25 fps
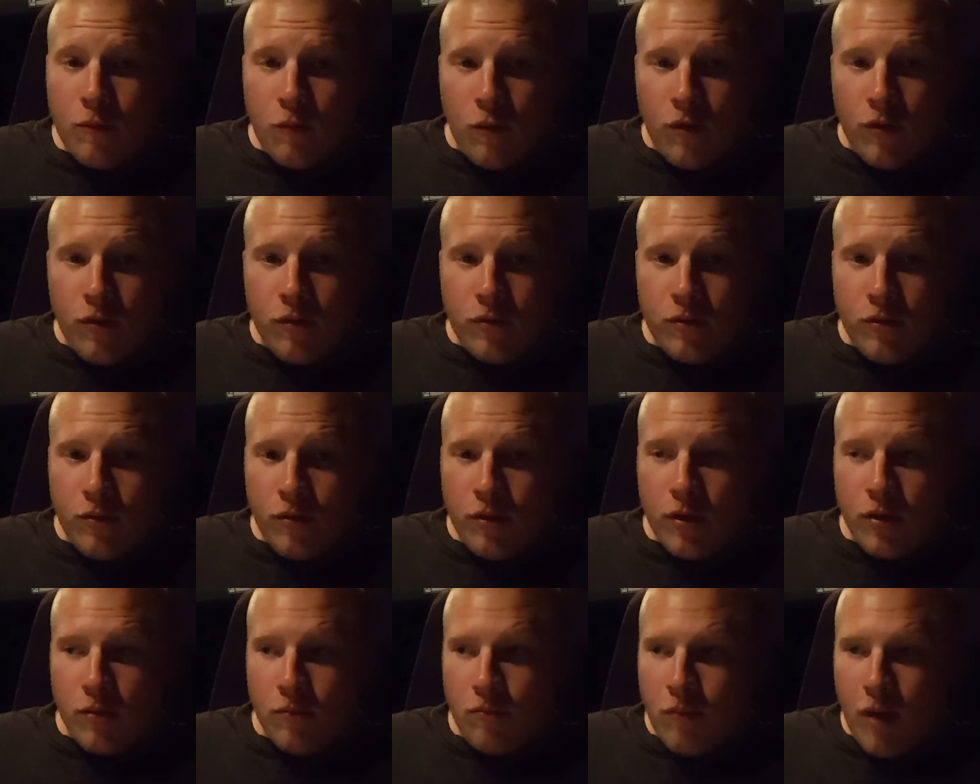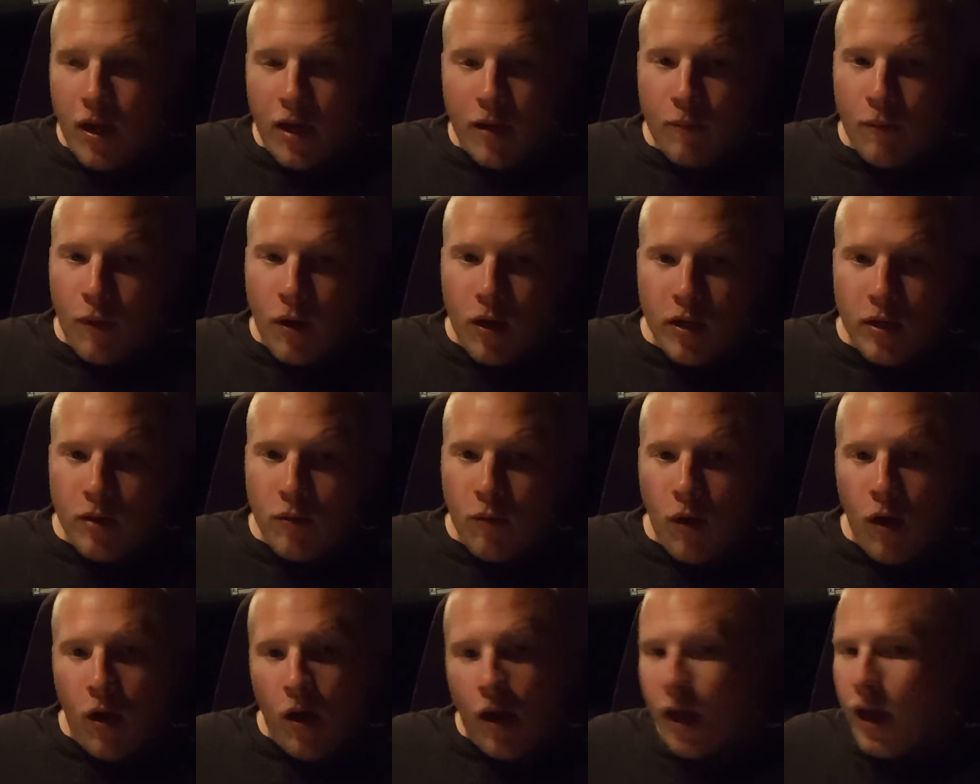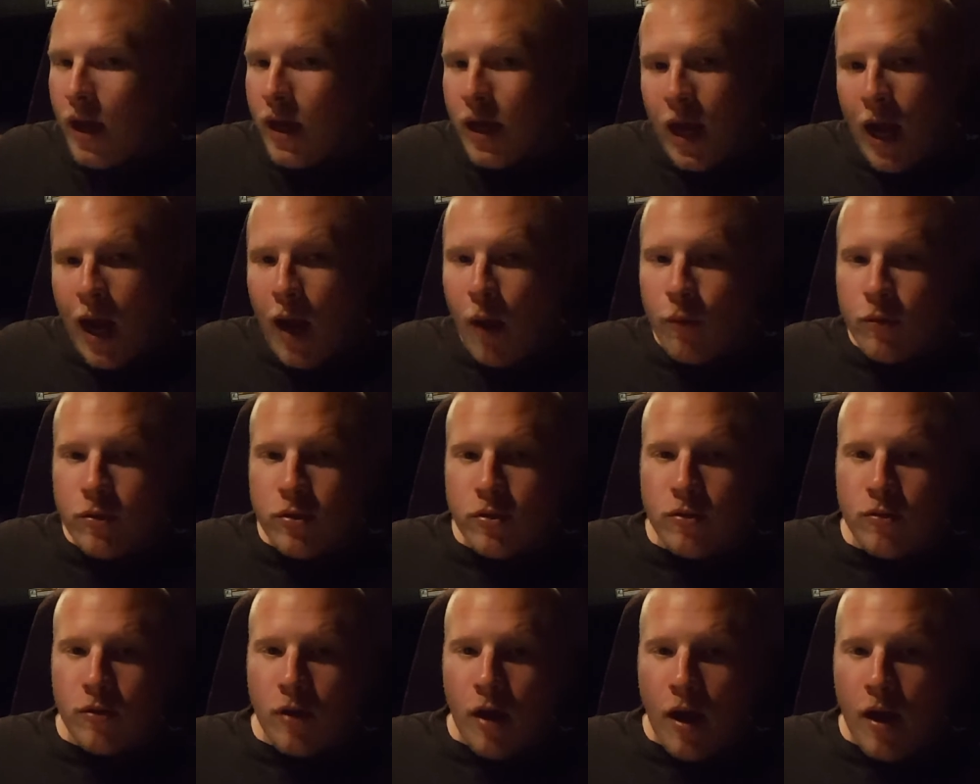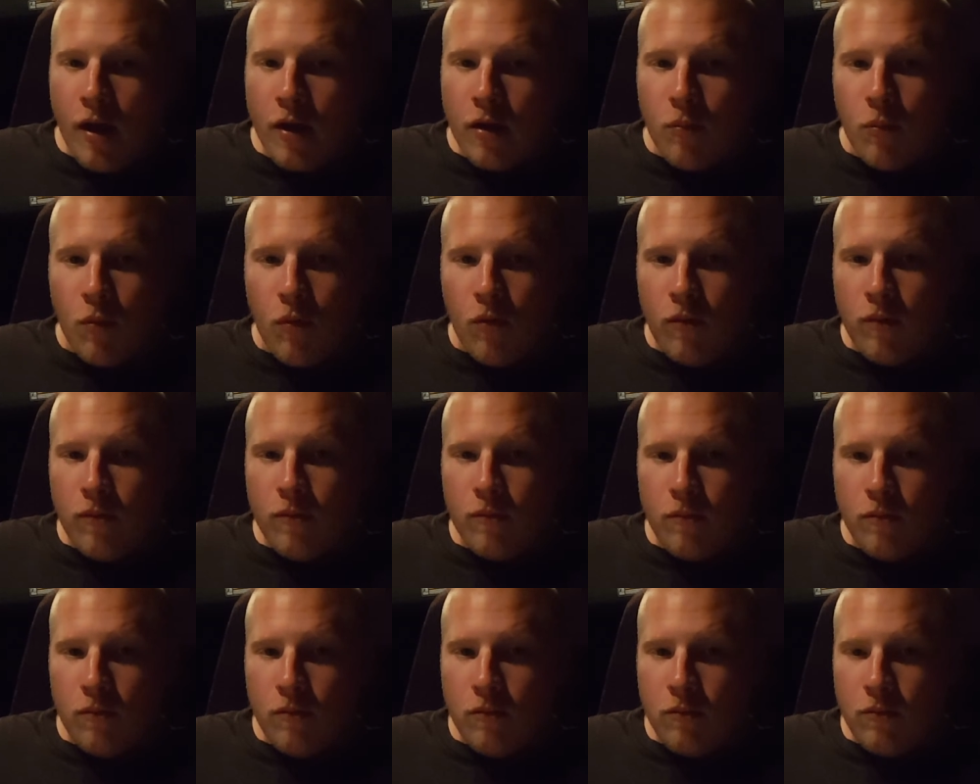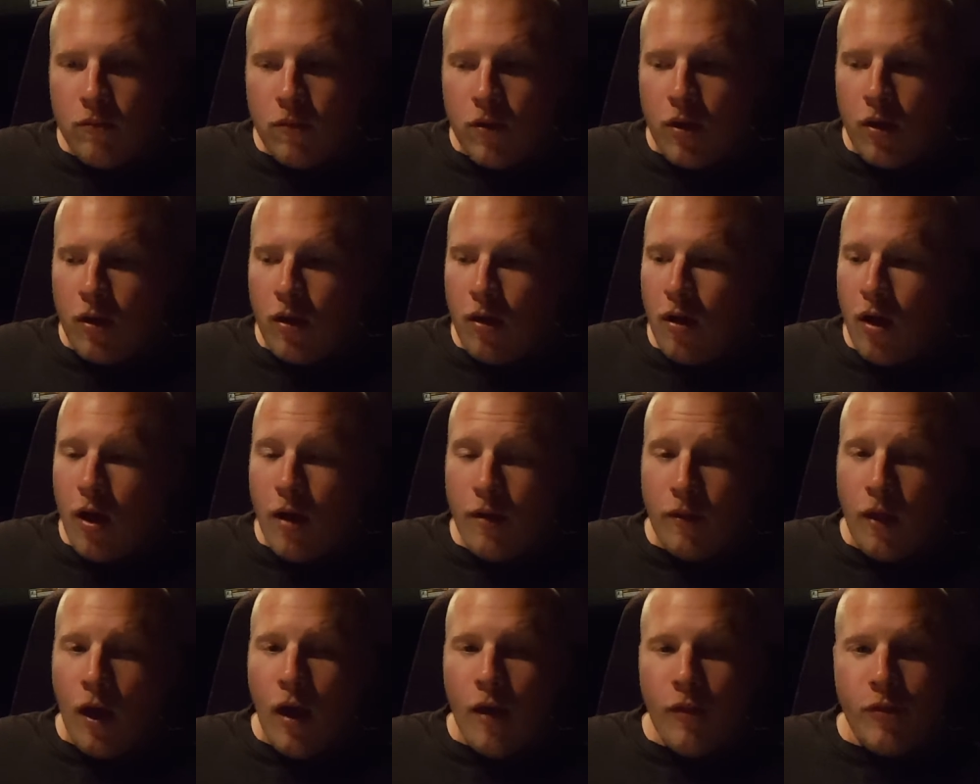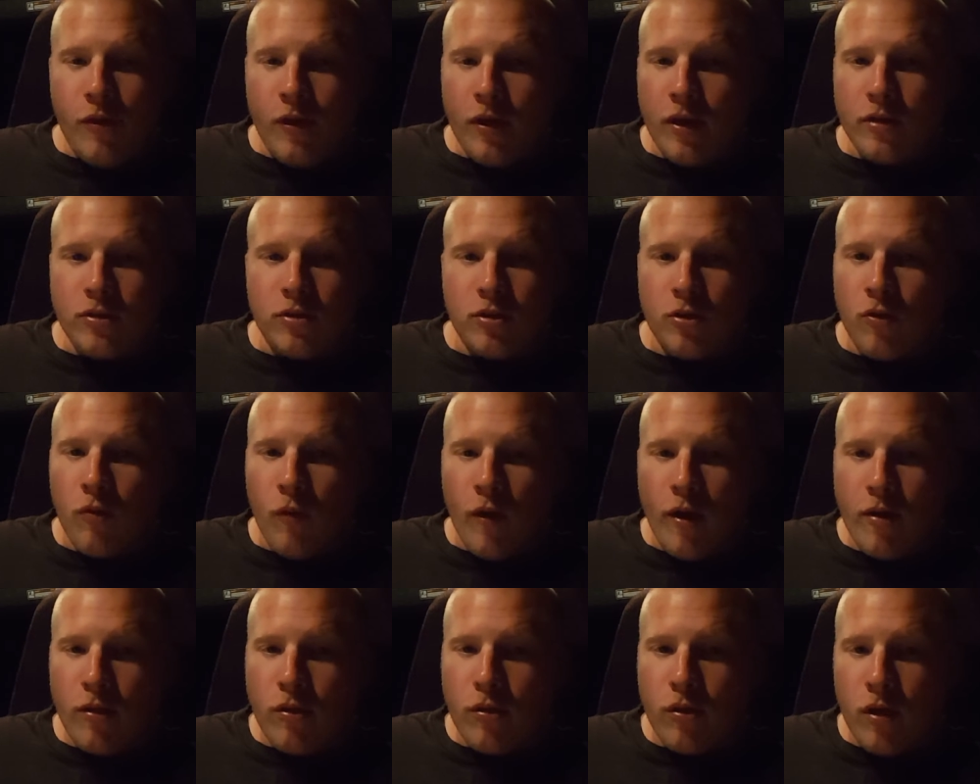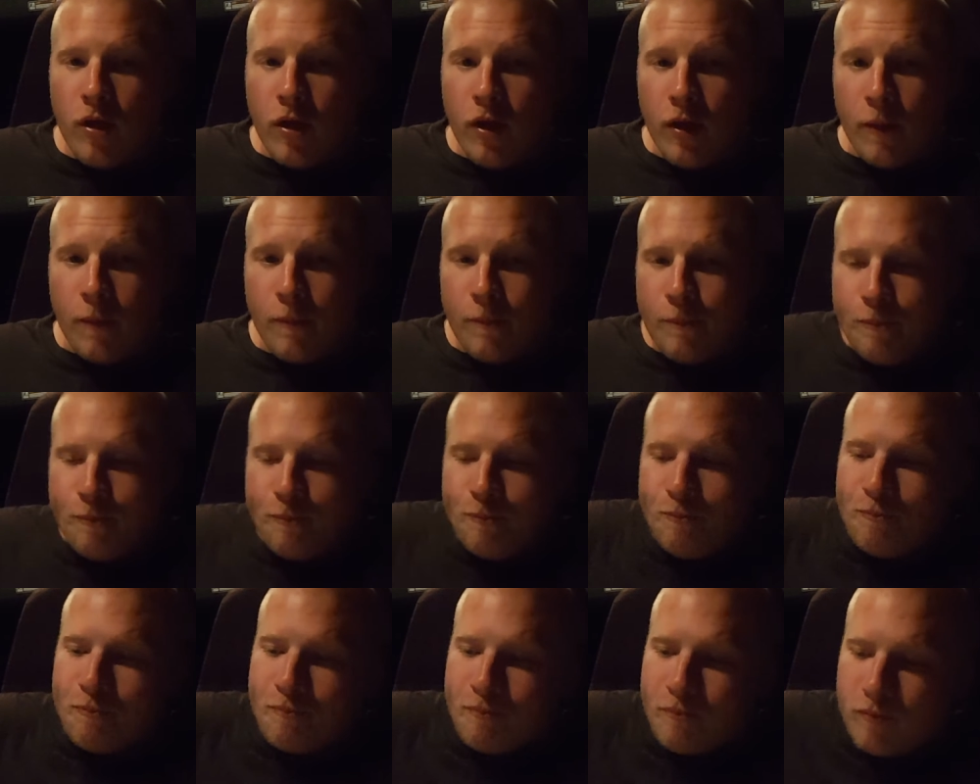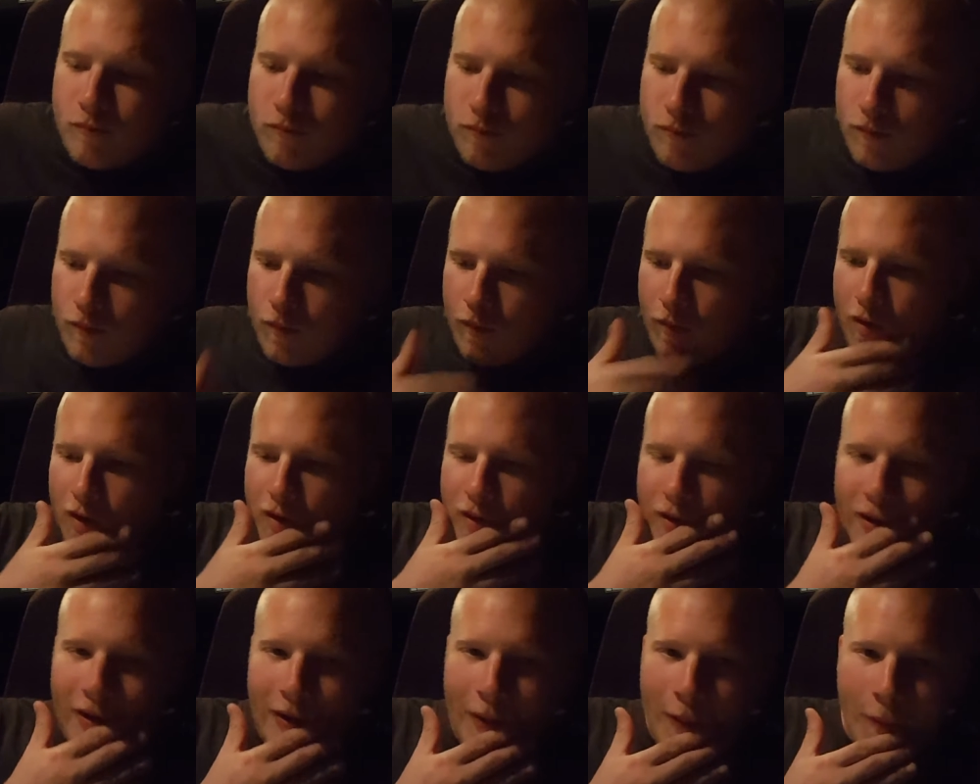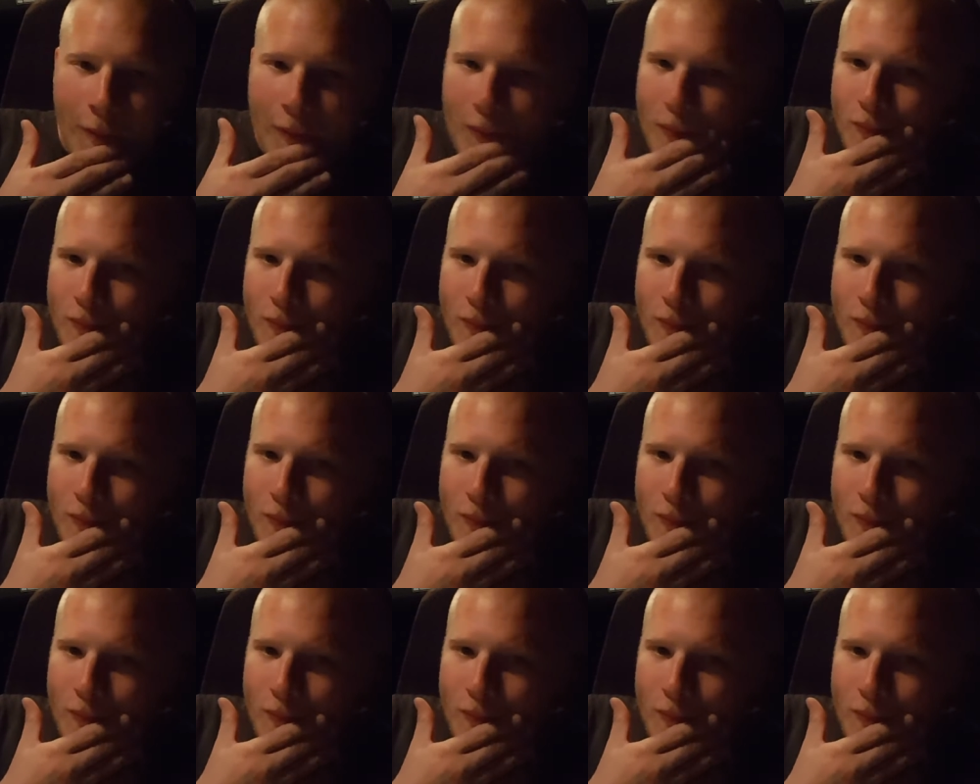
where you can make money while hanging out with your animal? You know, I think it's a great thing. You know,